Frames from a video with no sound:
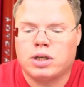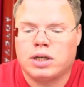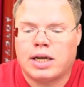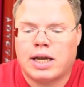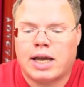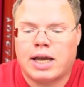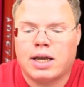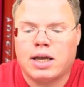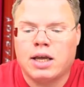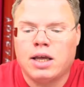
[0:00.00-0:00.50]

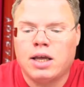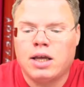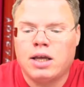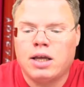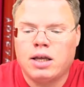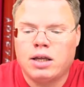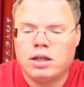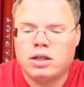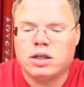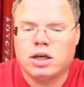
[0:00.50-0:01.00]
today,
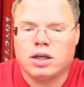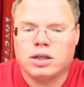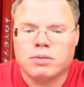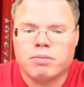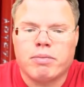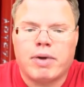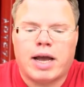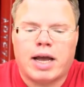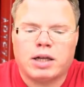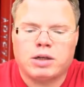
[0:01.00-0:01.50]
does
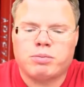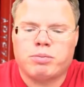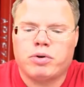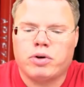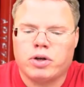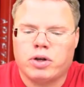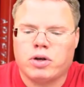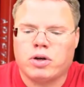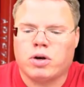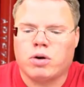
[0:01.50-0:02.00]
match
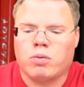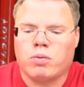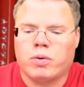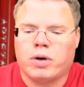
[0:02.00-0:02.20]
pretty darn